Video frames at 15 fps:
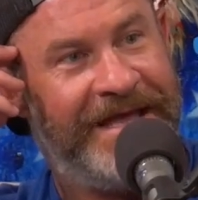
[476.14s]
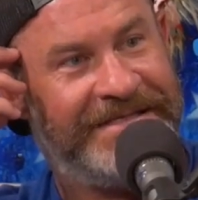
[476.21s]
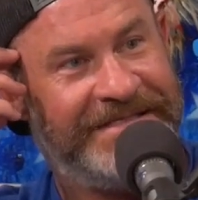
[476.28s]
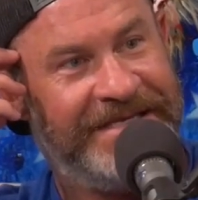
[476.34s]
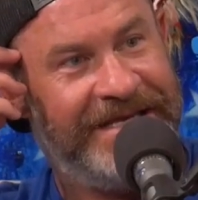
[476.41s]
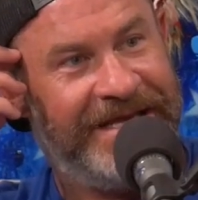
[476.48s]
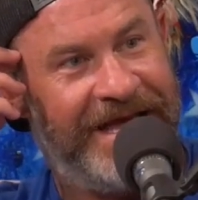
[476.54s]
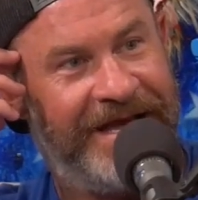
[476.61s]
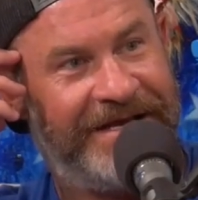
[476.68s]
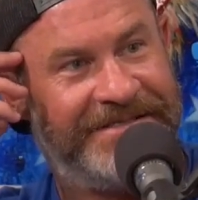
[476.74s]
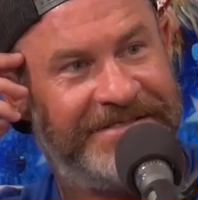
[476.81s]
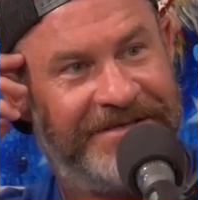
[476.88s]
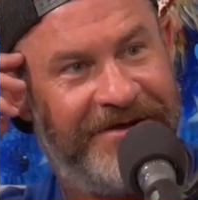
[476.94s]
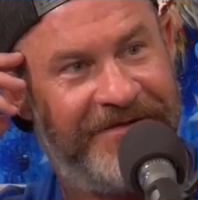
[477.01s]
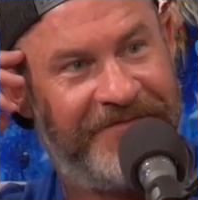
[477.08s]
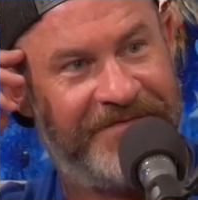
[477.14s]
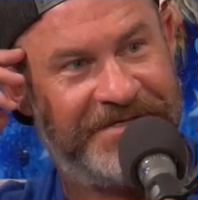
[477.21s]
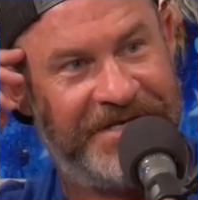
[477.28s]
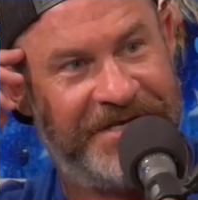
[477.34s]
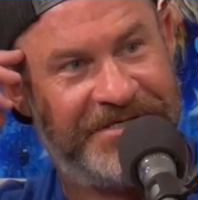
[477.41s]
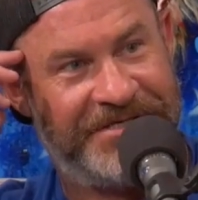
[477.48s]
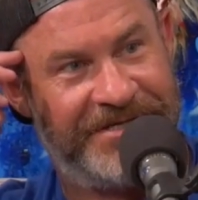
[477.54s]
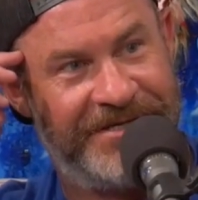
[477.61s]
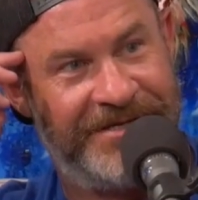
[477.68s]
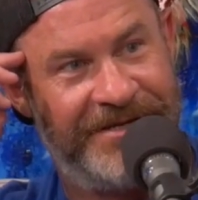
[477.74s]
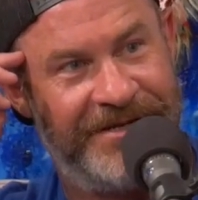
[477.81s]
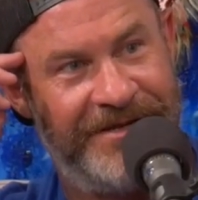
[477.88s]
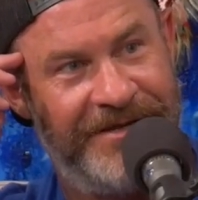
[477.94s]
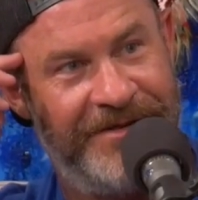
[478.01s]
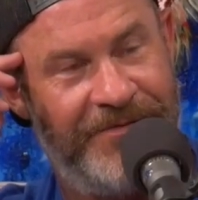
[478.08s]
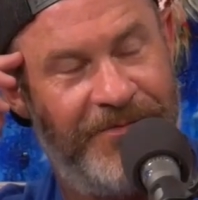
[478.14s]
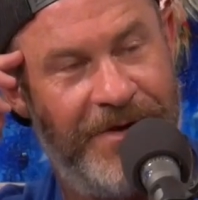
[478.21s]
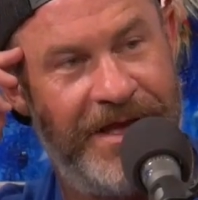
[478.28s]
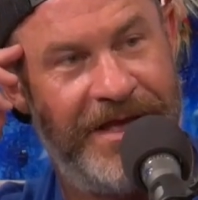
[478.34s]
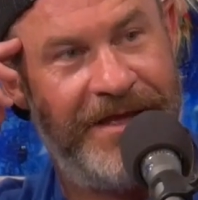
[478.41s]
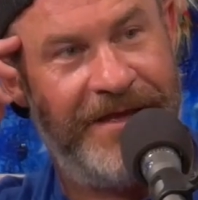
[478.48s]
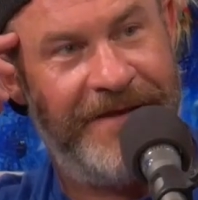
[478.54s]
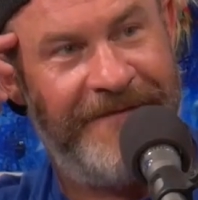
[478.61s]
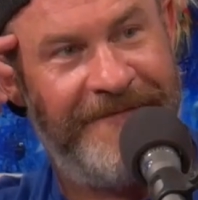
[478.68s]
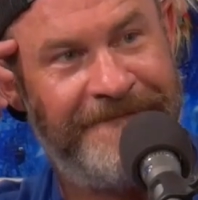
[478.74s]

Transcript: Sex conversation. I did. Why?